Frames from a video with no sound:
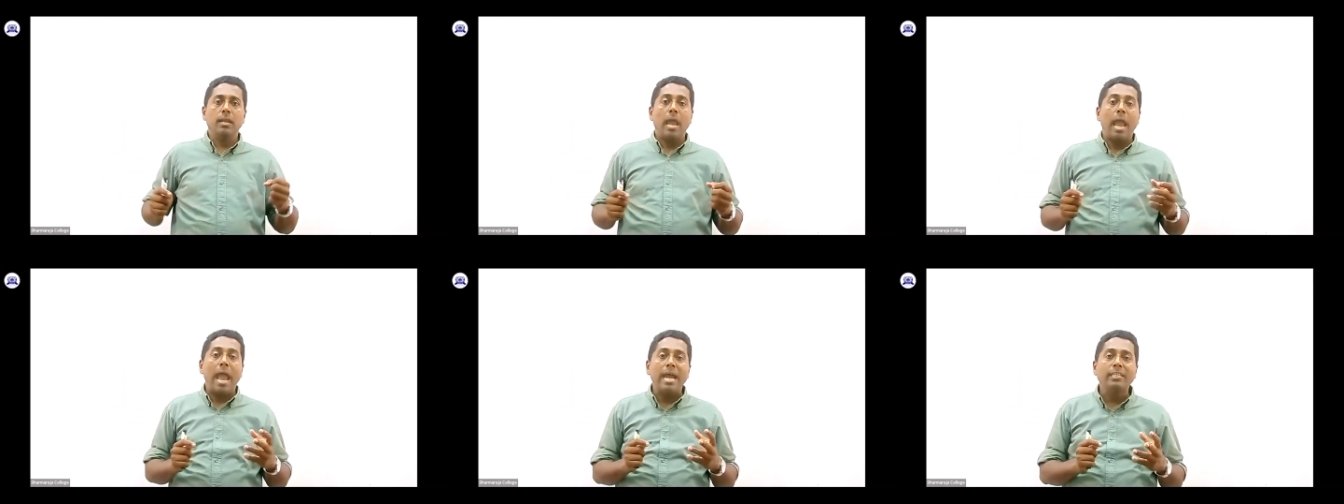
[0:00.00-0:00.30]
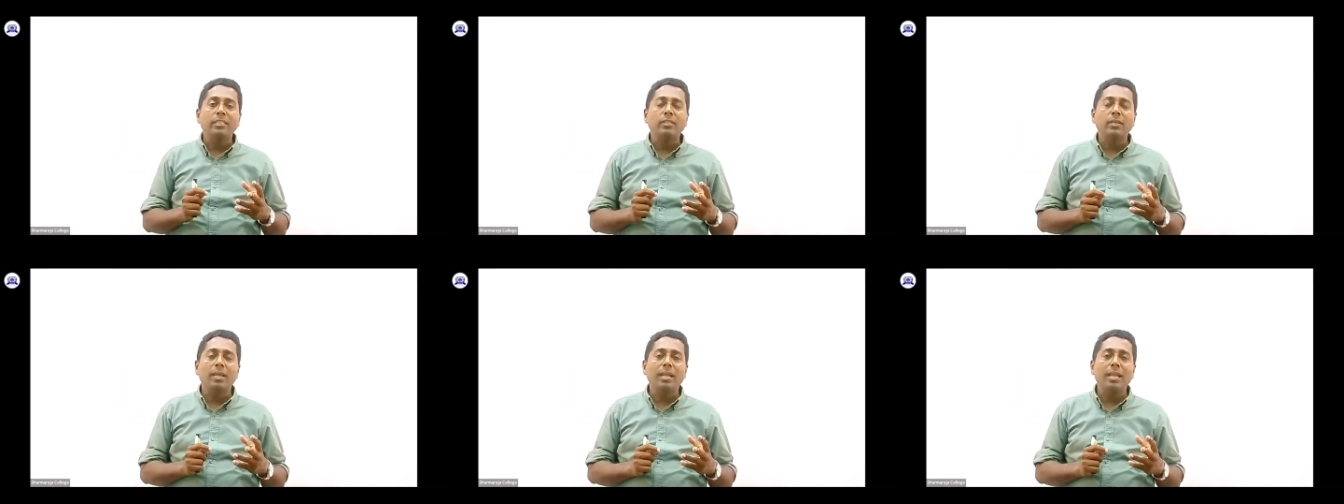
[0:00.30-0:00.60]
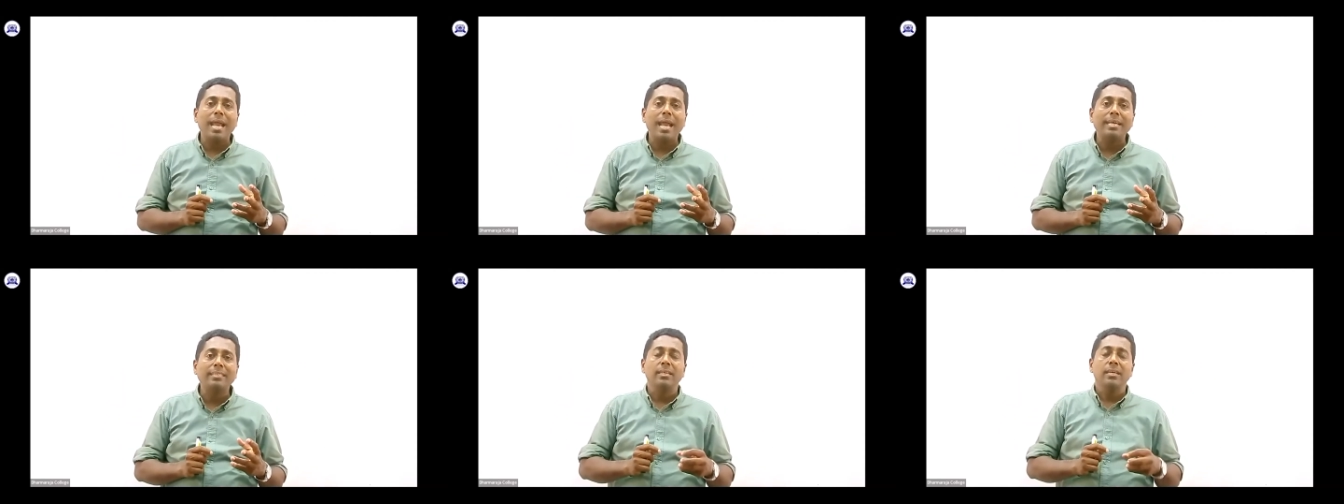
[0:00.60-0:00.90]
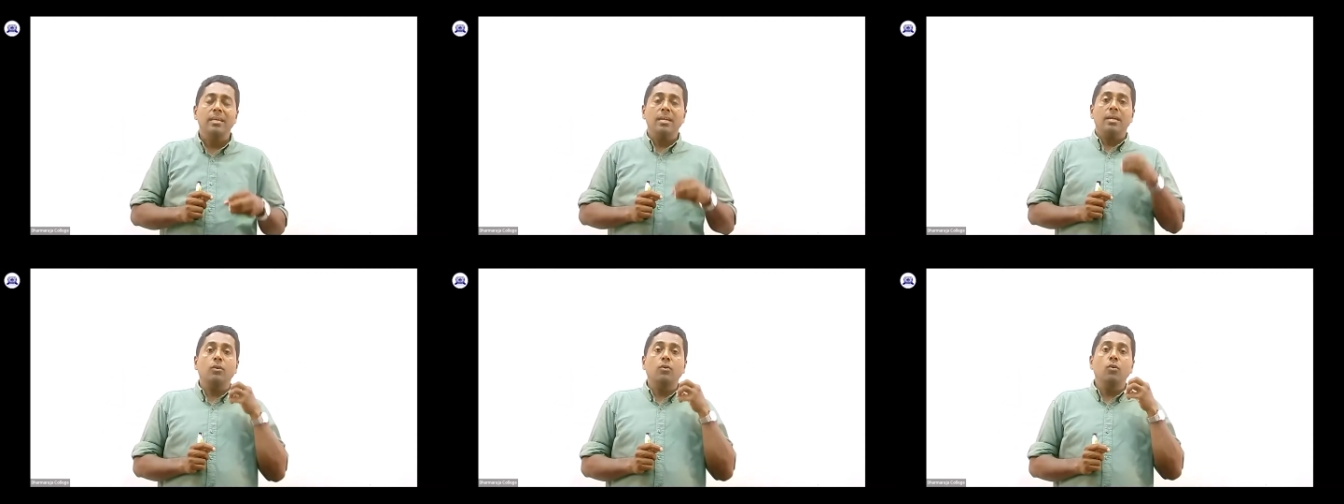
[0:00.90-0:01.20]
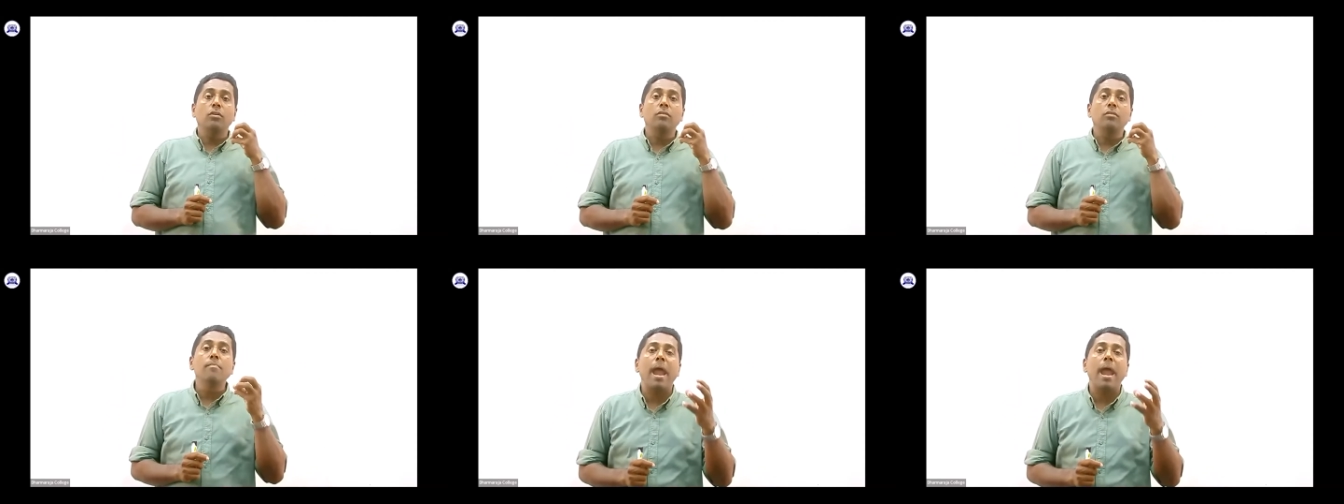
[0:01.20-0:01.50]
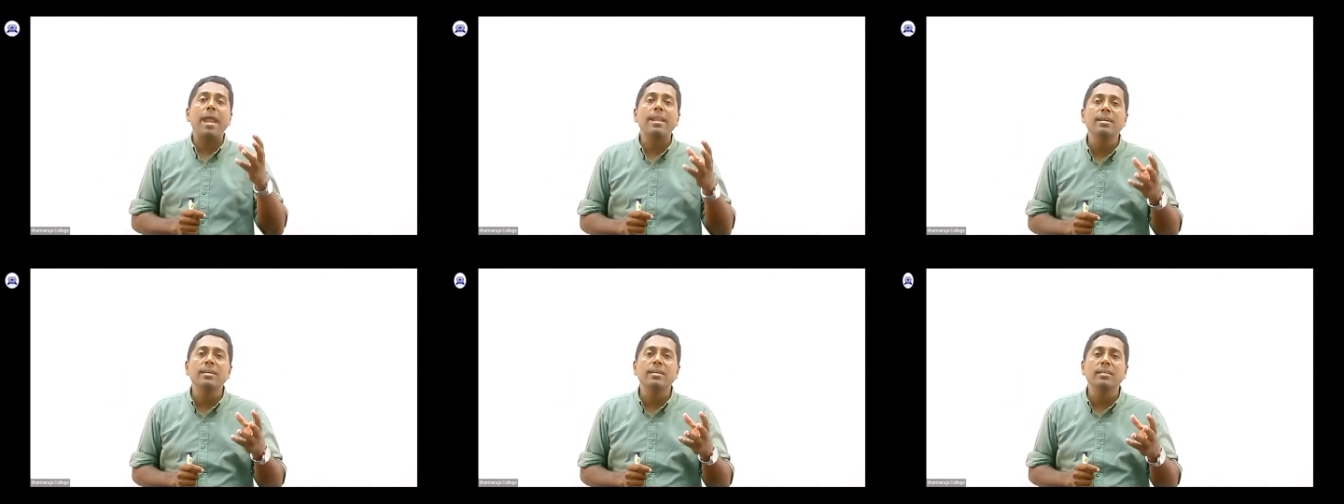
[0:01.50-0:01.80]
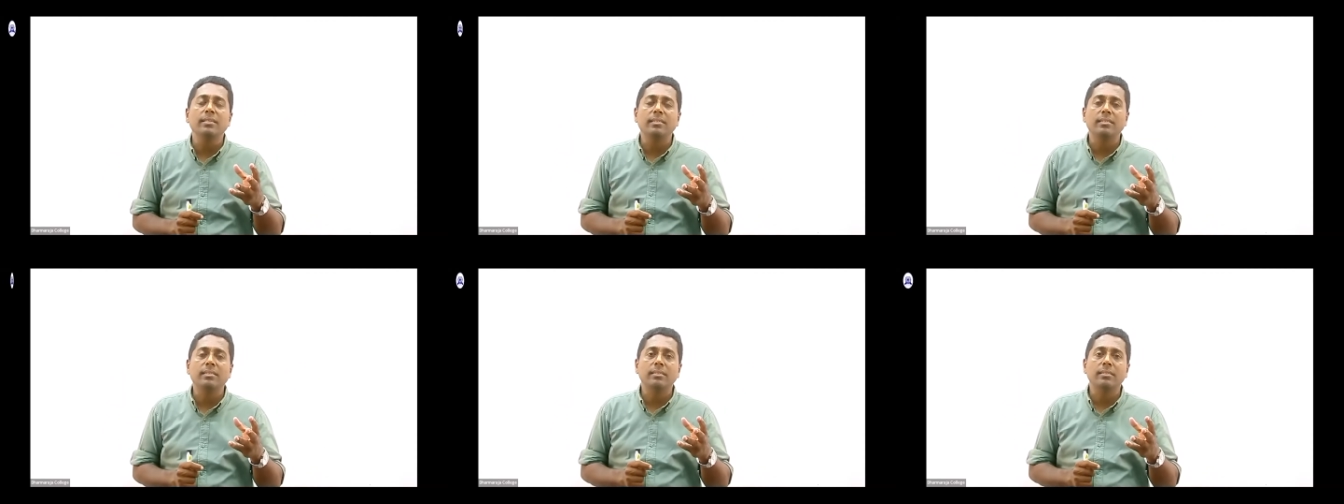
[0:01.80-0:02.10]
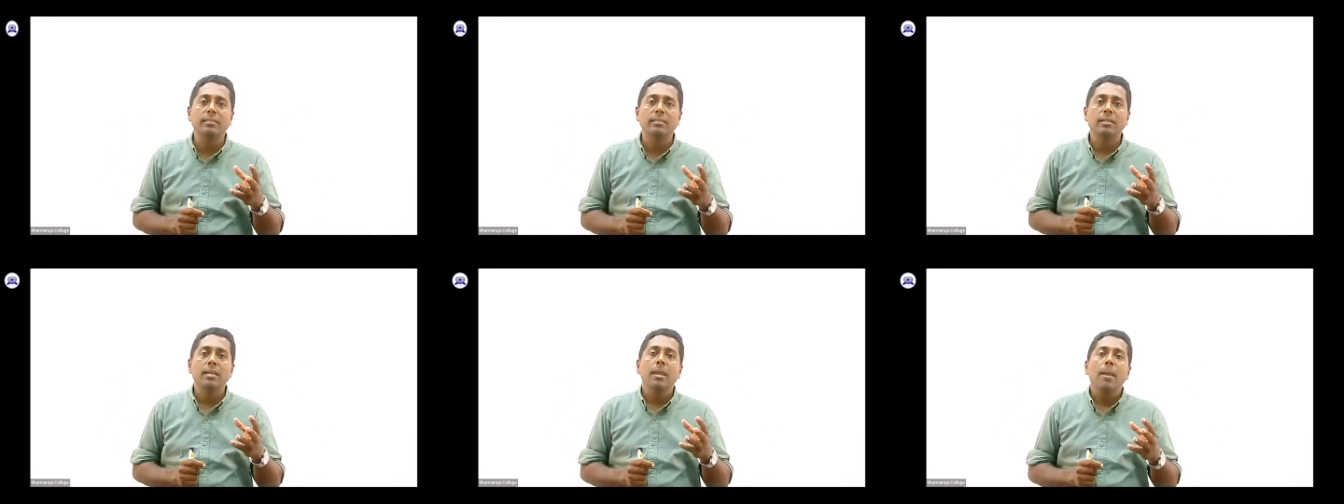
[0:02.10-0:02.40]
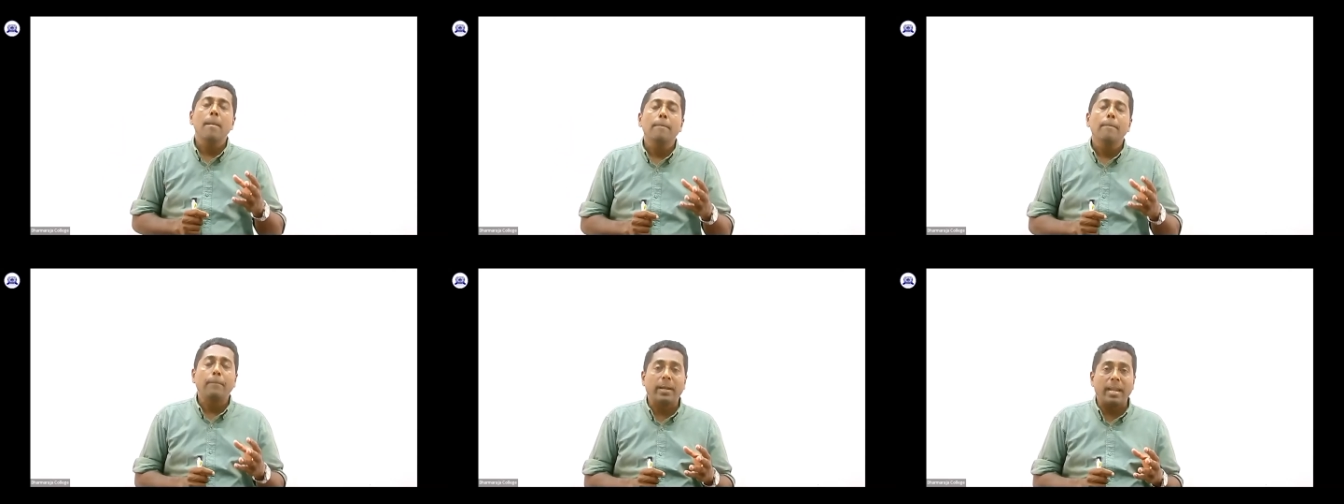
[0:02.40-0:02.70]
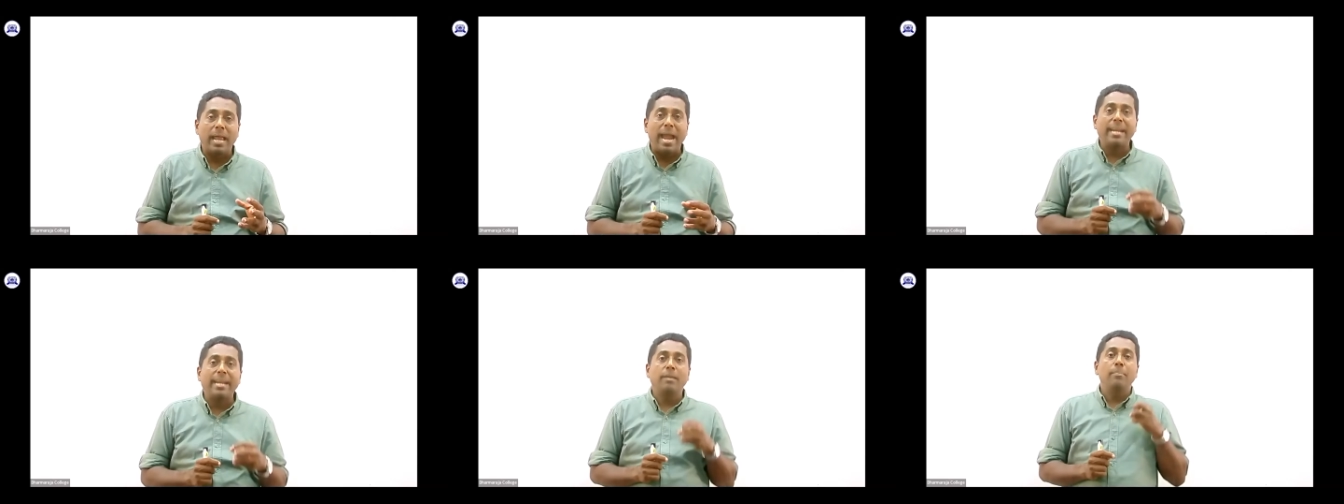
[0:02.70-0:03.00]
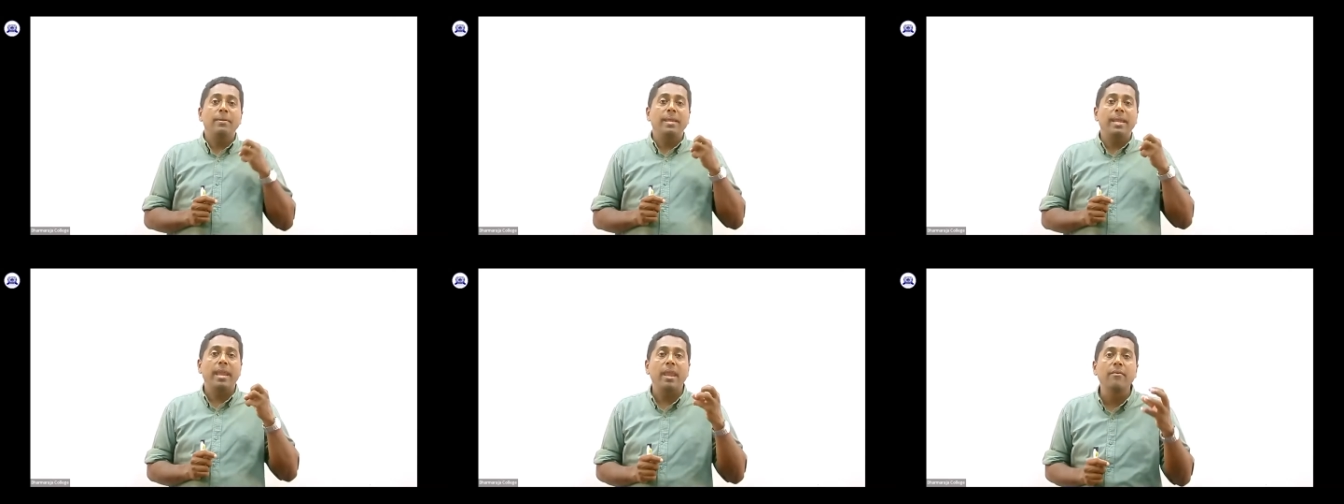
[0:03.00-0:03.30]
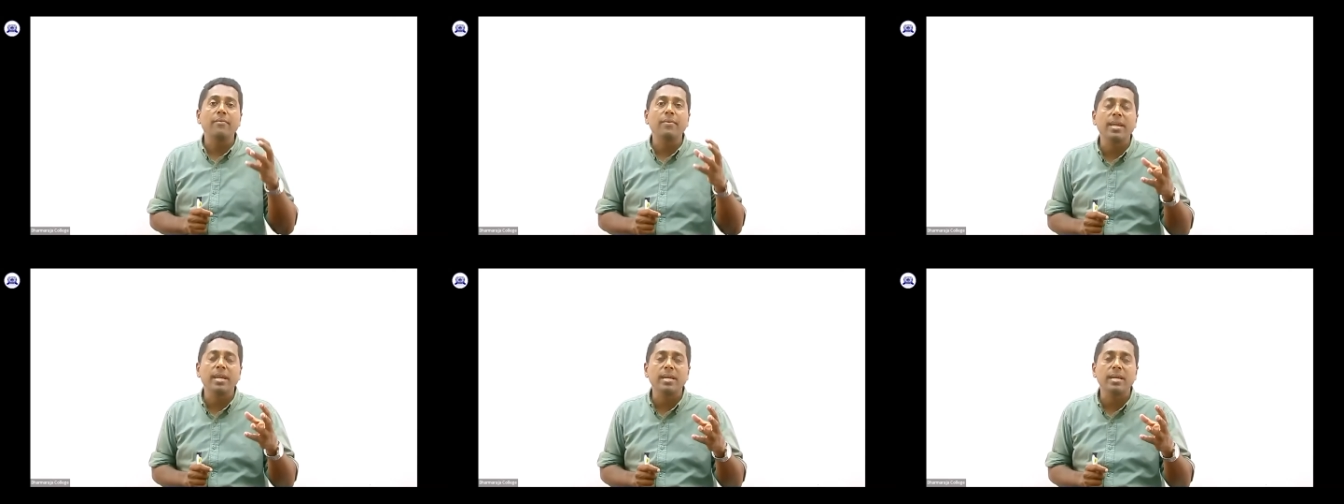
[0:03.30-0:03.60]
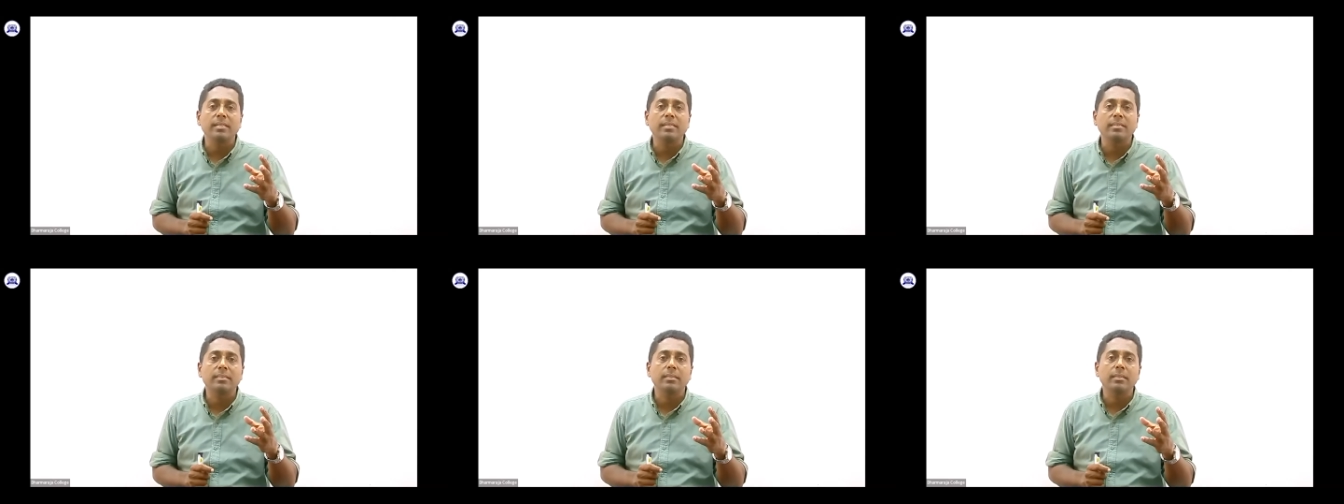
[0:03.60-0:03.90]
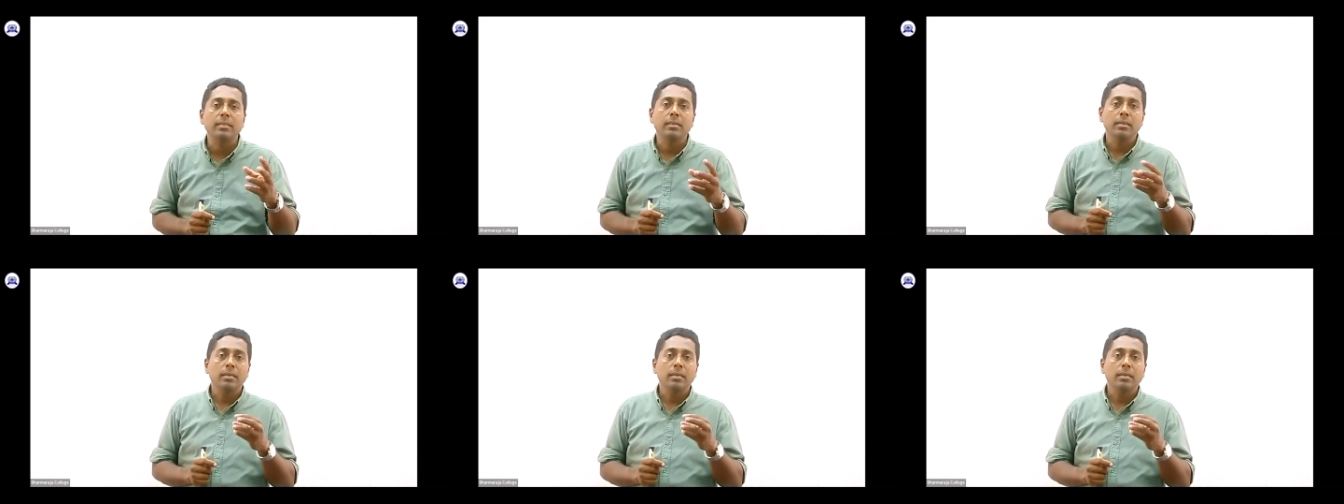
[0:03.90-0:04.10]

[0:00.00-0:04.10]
as well as good manners, polite behaviors.